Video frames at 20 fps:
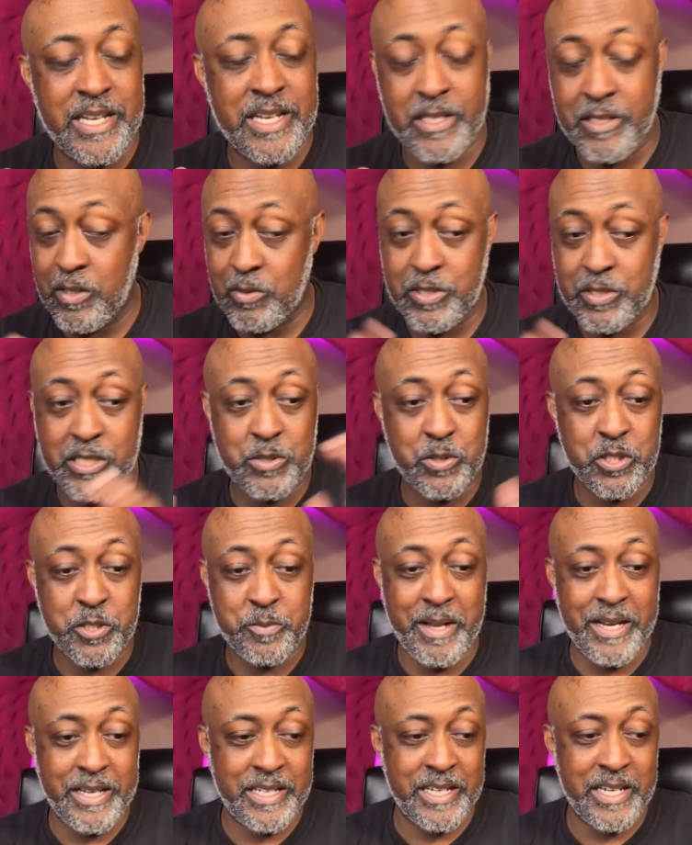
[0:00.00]
and no
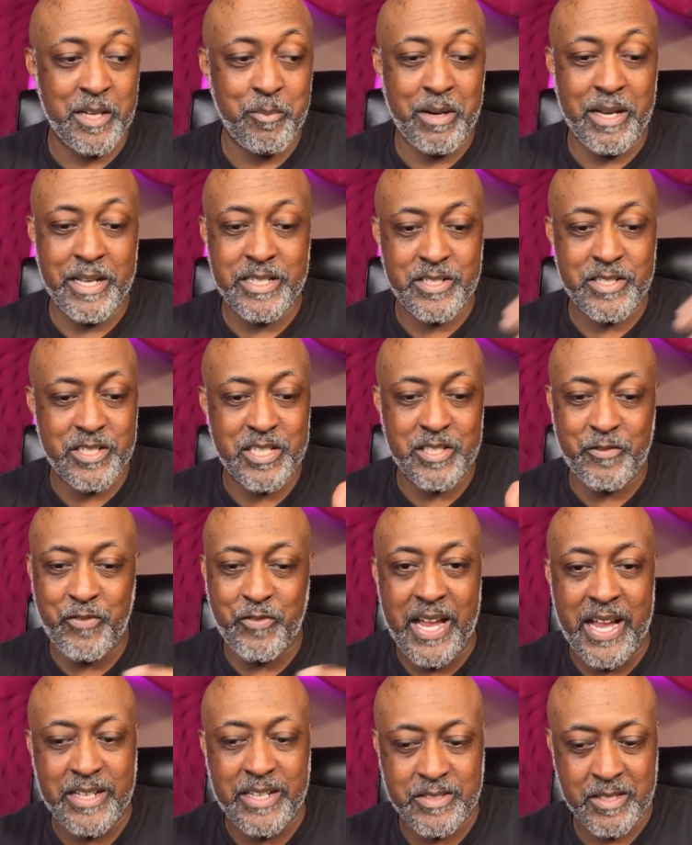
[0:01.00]
disrespect to anybody, it's just
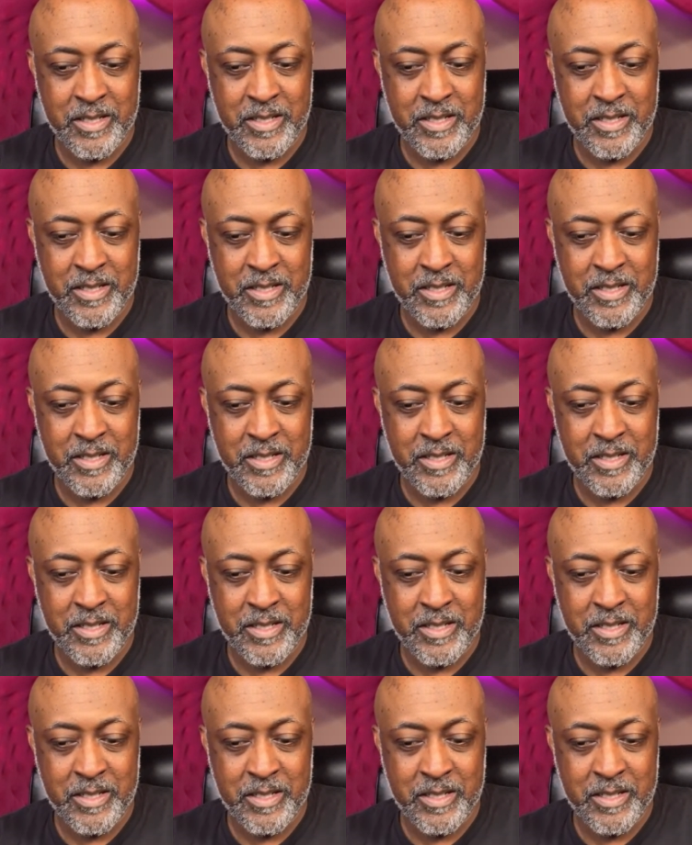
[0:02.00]
facts.